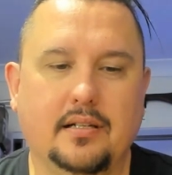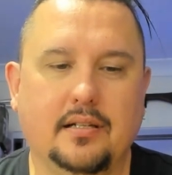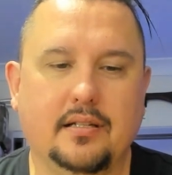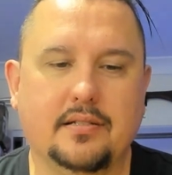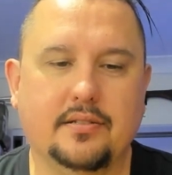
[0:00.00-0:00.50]

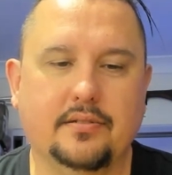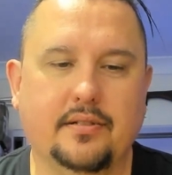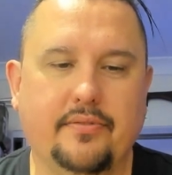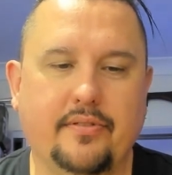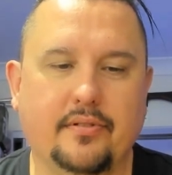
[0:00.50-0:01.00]
I sort
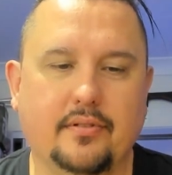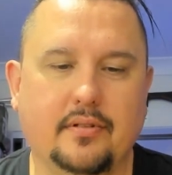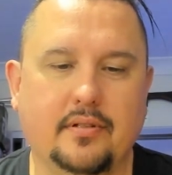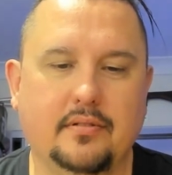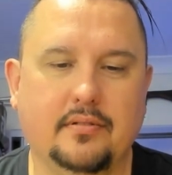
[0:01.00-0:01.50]
of
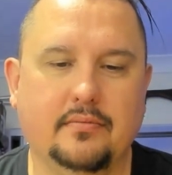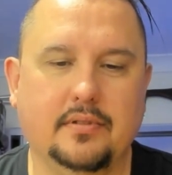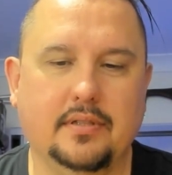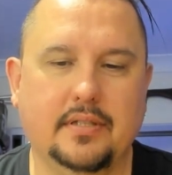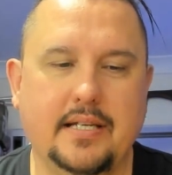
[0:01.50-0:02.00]
thought,
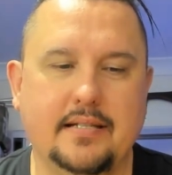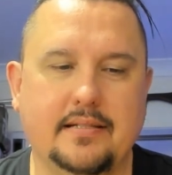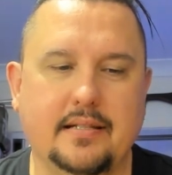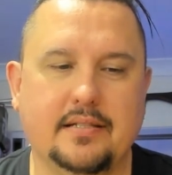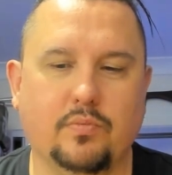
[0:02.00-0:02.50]
well, is
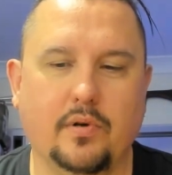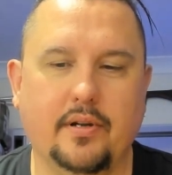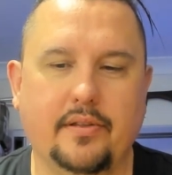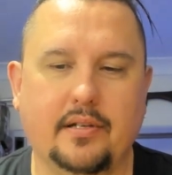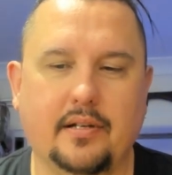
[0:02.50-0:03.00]
this
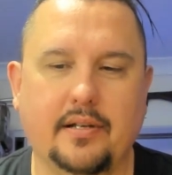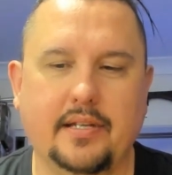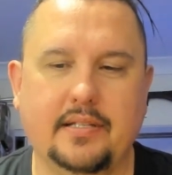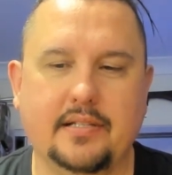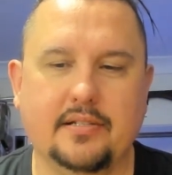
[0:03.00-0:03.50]
worth it? I
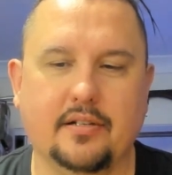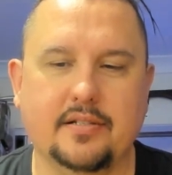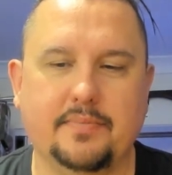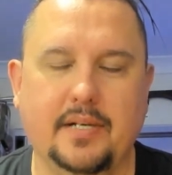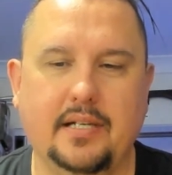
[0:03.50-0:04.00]
think this
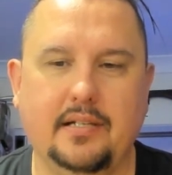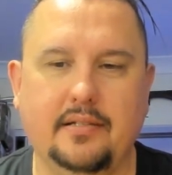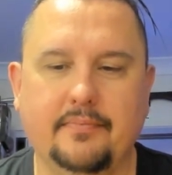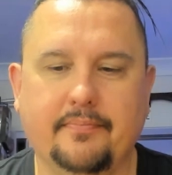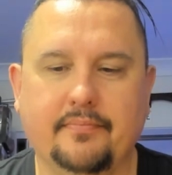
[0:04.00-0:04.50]
cost
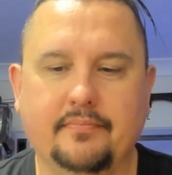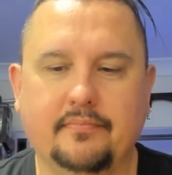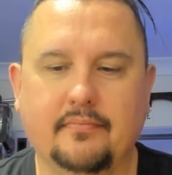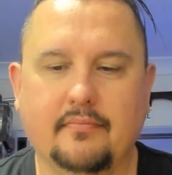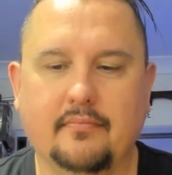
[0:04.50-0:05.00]
me
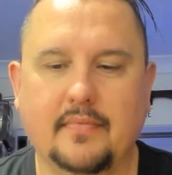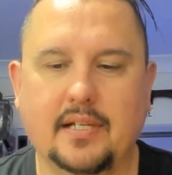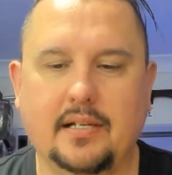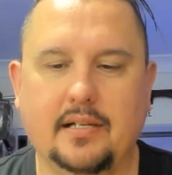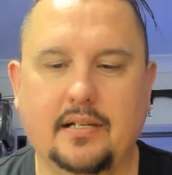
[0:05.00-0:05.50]

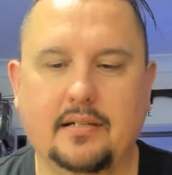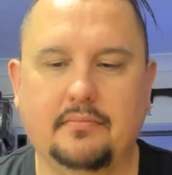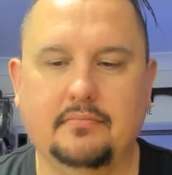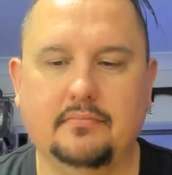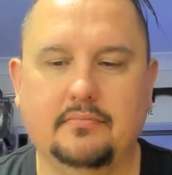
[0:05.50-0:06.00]

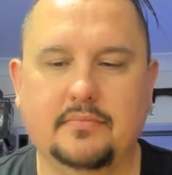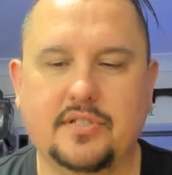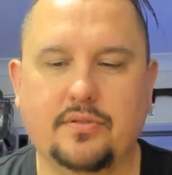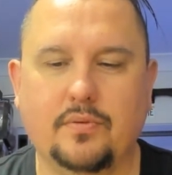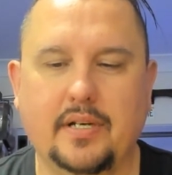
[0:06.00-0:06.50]

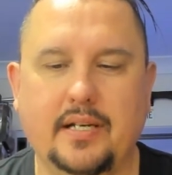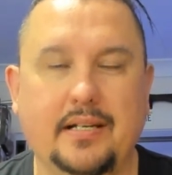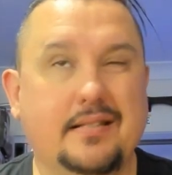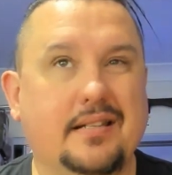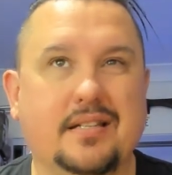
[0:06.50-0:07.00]

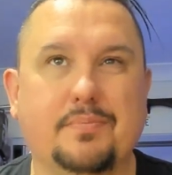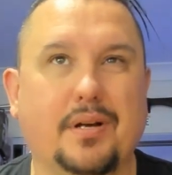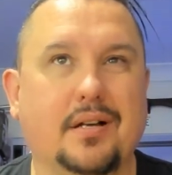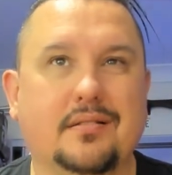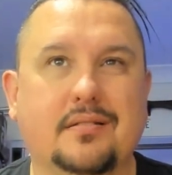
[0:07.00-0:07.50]
26
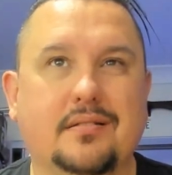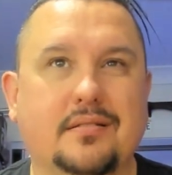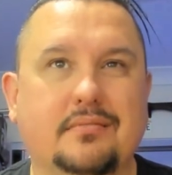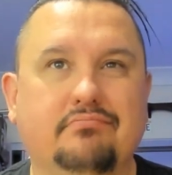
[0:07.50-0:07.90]
bucks.